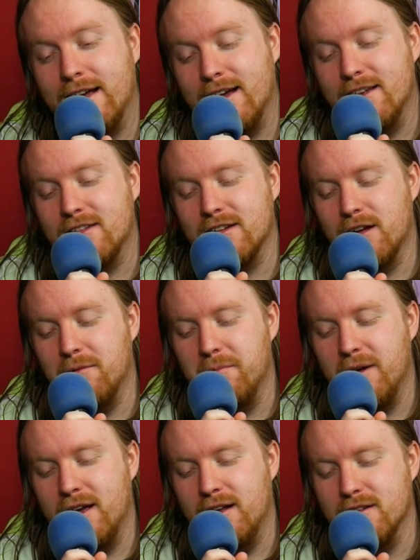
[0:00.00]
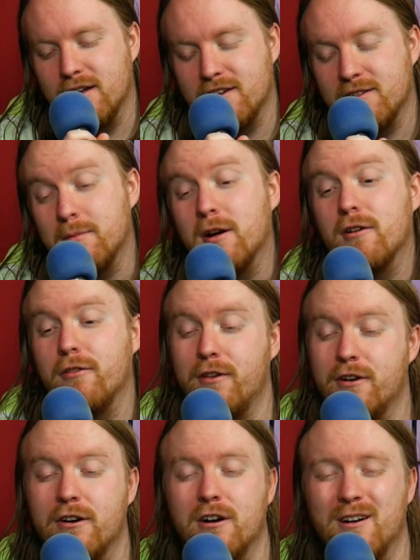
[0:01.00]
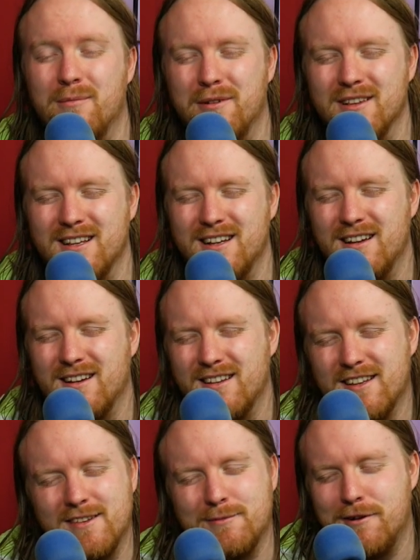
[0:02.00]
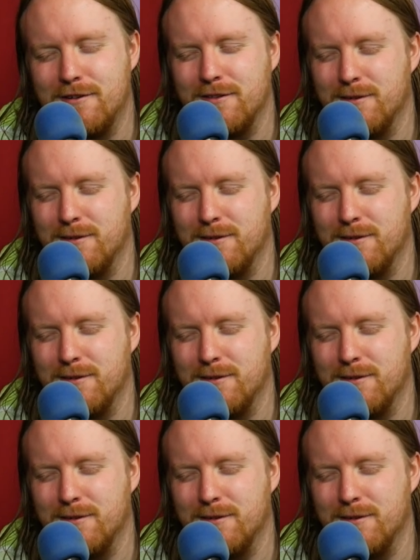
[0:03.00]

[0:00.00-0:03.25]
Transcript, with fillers: handsome and like smarter than her, but like not smarter